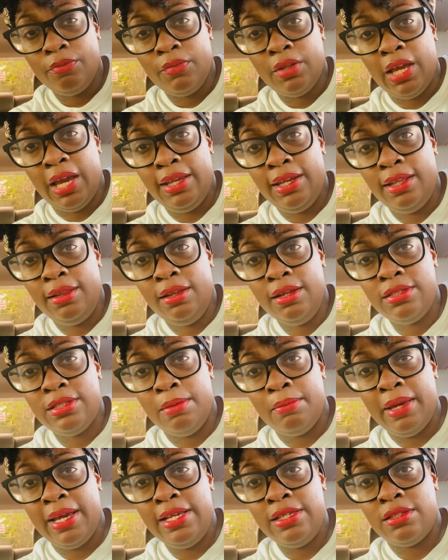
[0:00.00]
And it looks
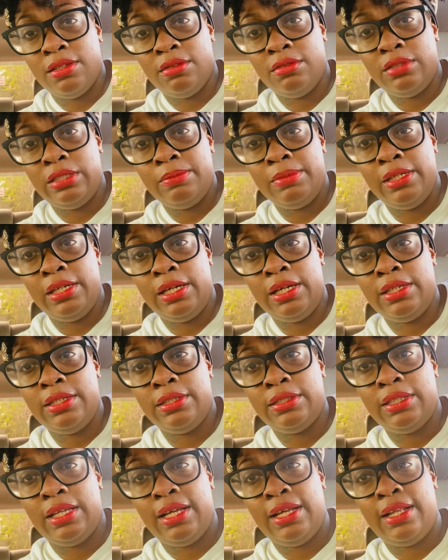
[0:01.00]
amazing, to be honest. I